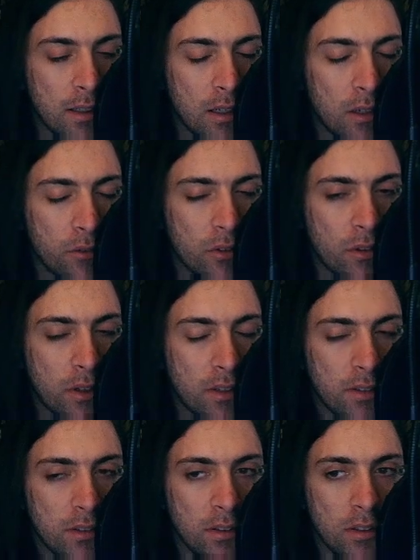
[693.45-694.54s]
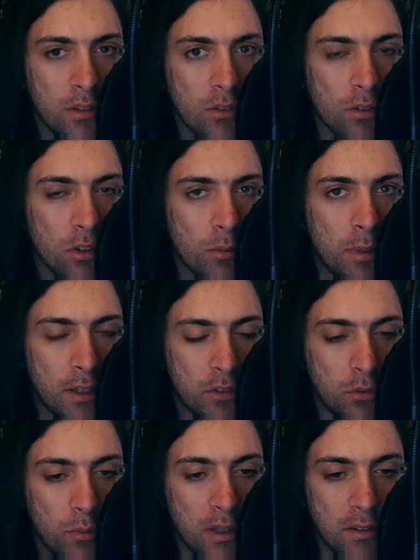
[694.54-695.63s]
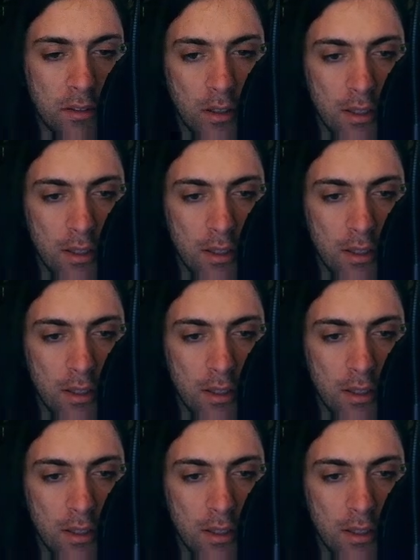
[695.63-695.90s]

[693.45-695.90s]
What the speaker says: after that to go back to wet.